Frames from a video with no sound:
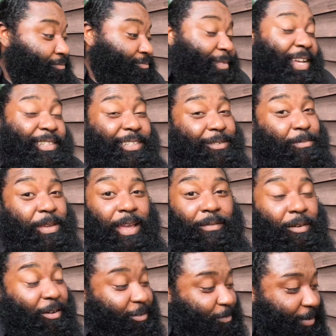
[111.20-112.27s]
That's just me, I've
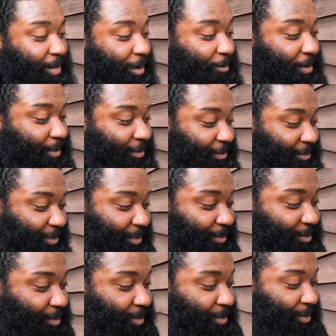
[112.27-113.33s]
always been that way.
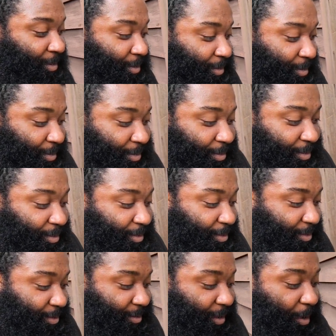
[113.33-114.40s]
So
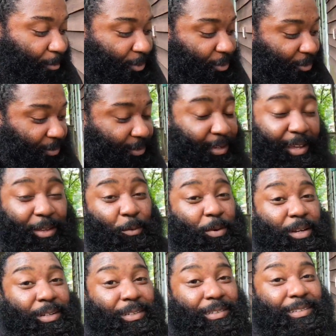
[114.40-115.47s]
I'm gonna do the second
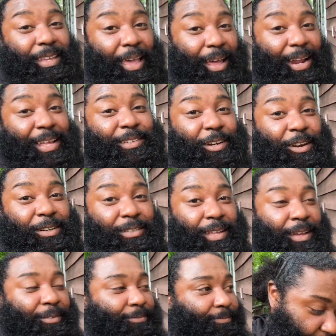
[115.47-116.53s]
wheel and see how that turns
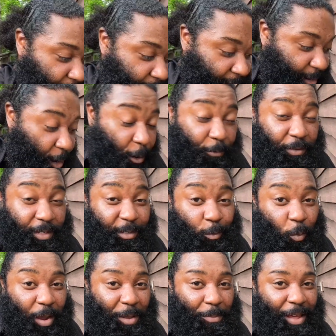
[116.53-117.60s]
out, and hopefully it's
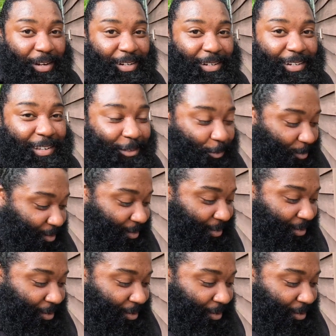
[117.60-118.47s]
way better than this one.